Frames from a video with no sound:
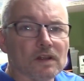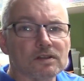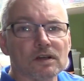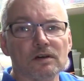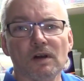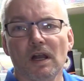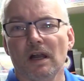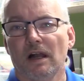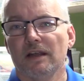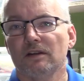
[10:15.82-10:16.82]
So
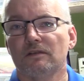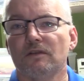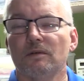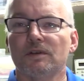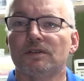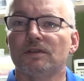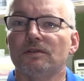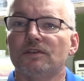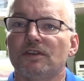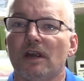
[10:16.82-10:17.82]
I look forward
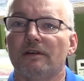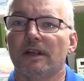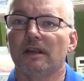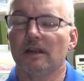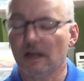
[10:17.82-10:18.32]
to sharing